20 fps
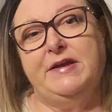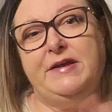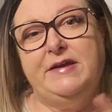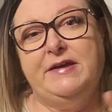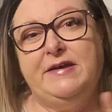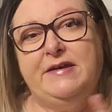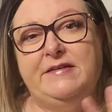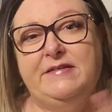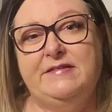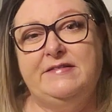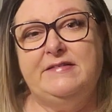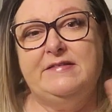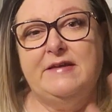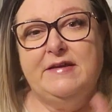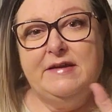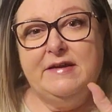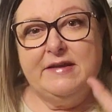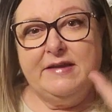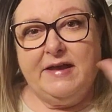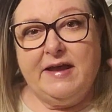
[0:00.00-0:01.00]
gets
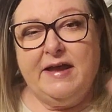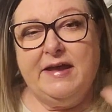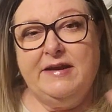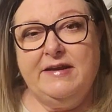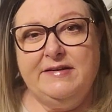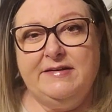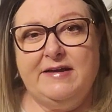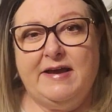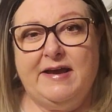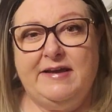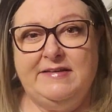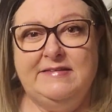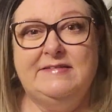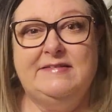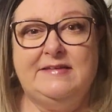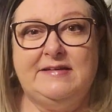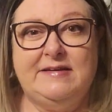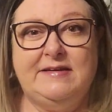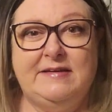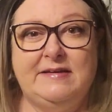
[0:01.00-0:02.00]
kind of
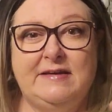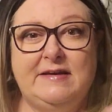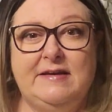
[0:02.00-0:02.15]
dicey.